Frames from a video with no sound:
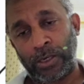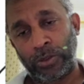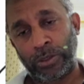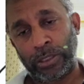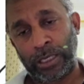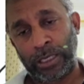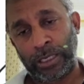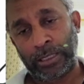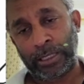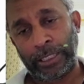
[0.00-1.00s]
on
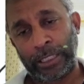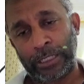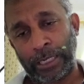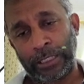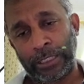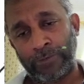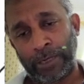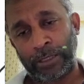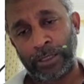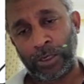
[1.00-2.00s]
the credit side is
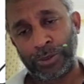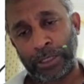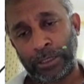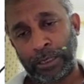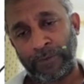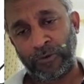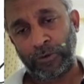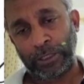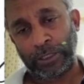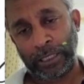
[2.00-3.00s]

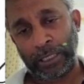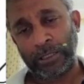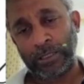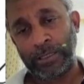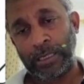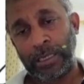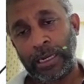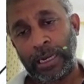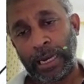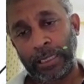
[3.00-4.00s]
1346
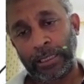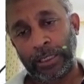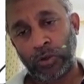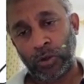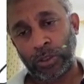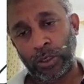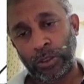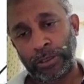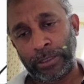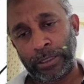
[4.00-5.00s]
and the total
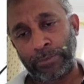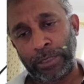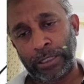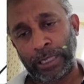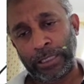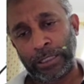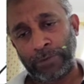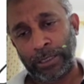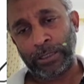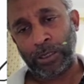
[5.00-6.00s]
on the debit side is
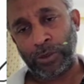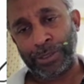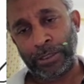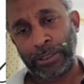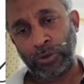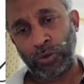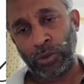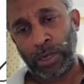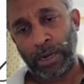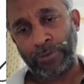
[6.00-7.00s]
1000, so you
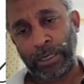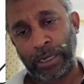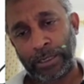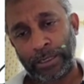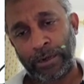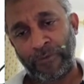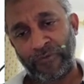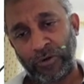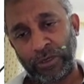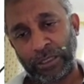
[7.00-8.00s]
have
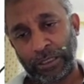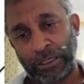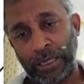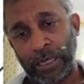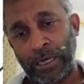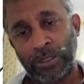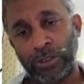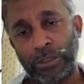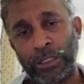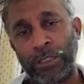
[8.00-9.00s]
346. So
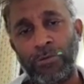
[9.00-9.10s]
this is